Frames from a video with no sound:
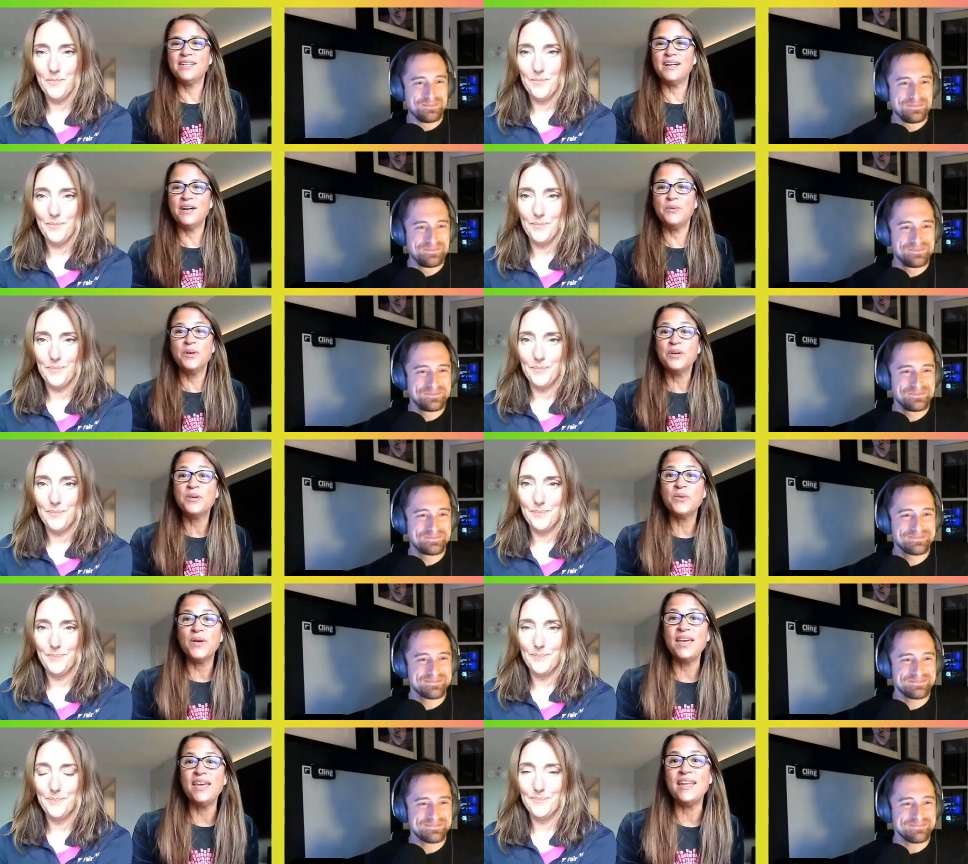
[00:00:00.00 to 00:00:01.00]
Speaker 1: Oh, we're
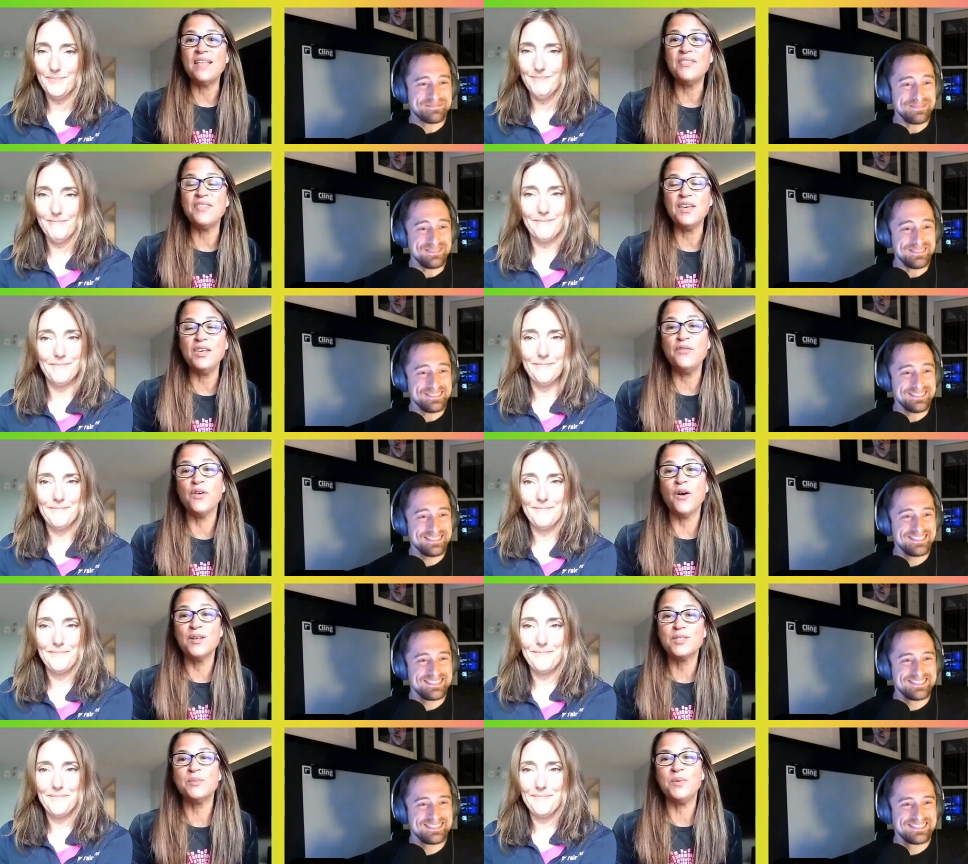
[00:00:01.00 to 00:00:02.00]
great, and thank you for
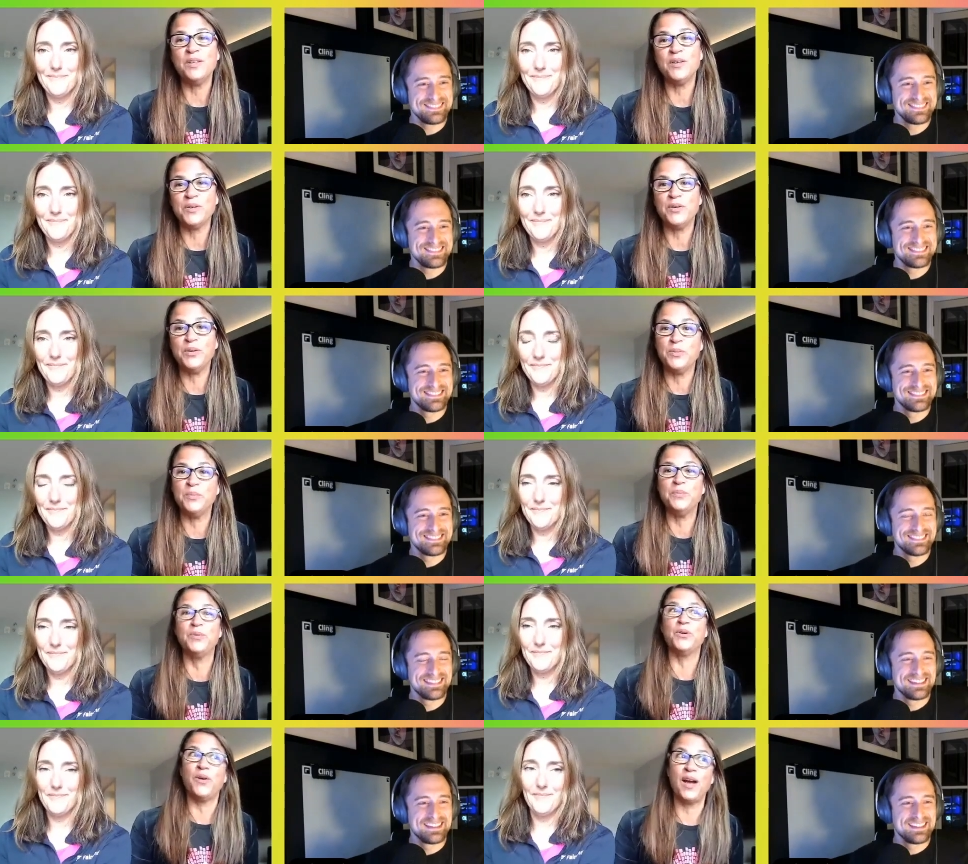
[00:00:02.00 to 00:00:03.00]
also being a
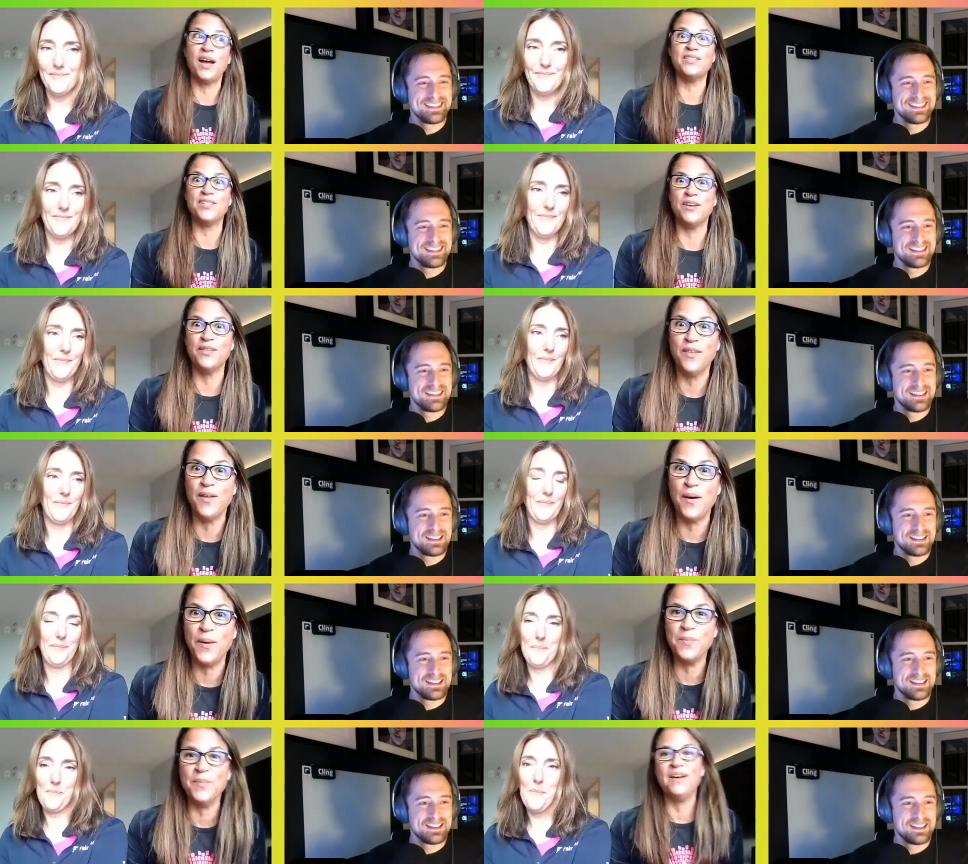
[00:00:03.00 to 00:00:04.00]
KubeCrash
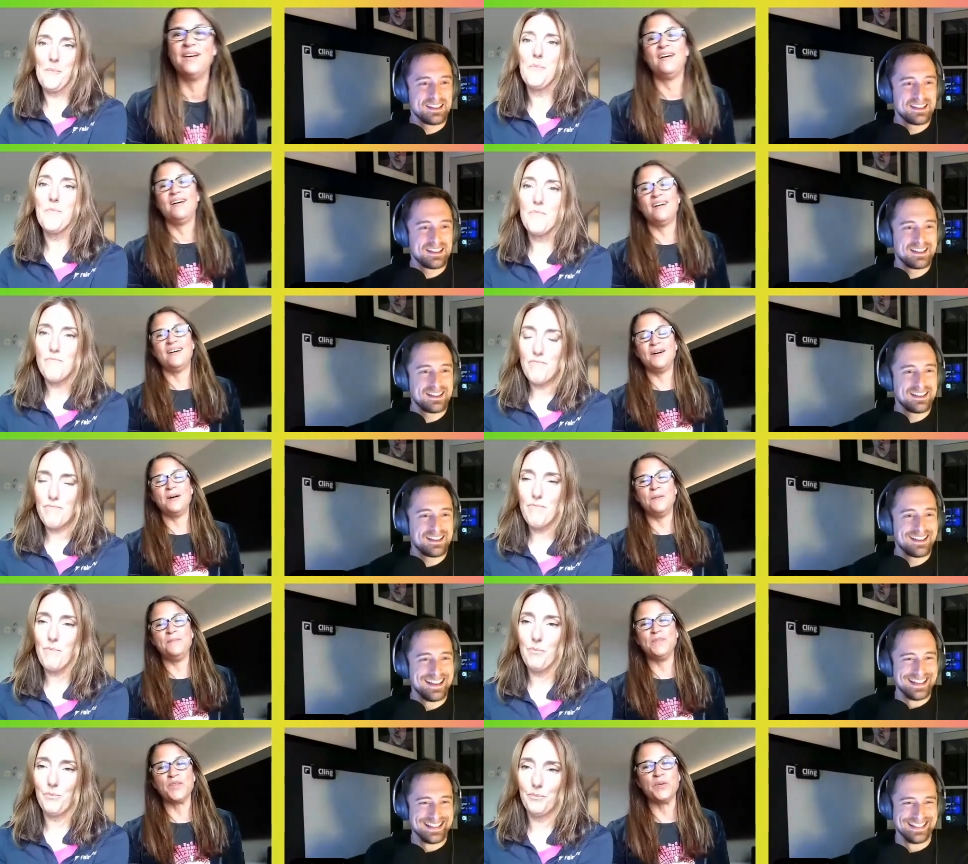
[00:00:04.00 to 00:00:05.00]
alum.
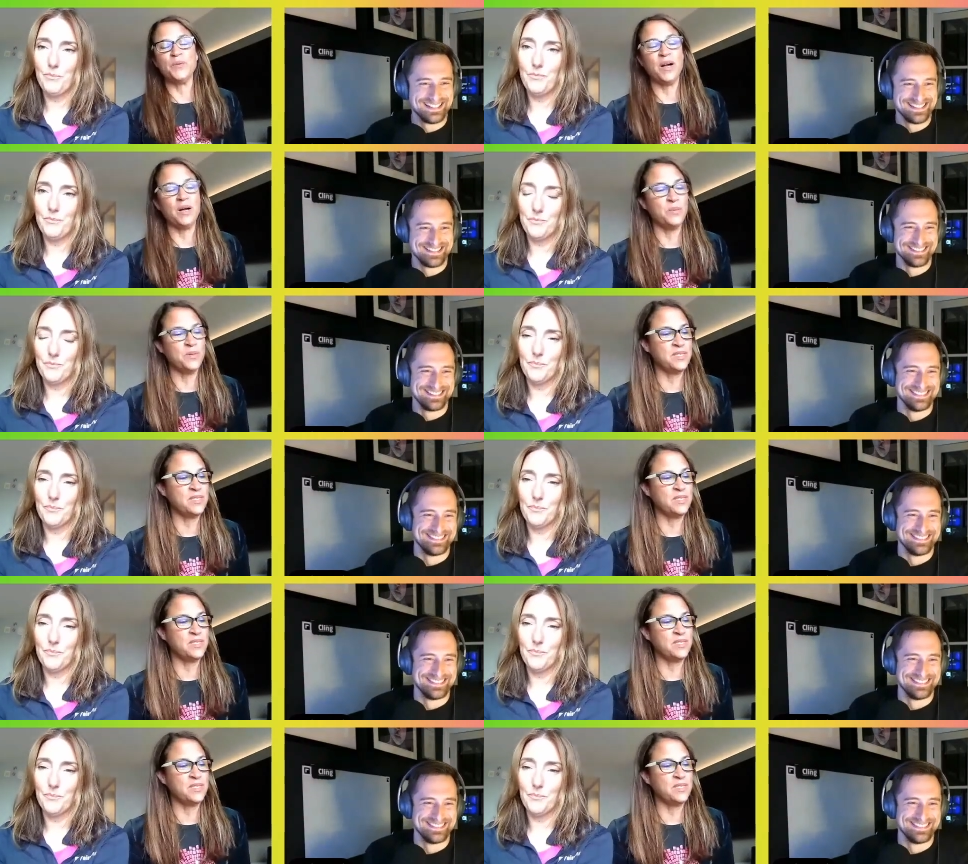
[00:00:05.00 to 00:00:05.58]
Um, Rob was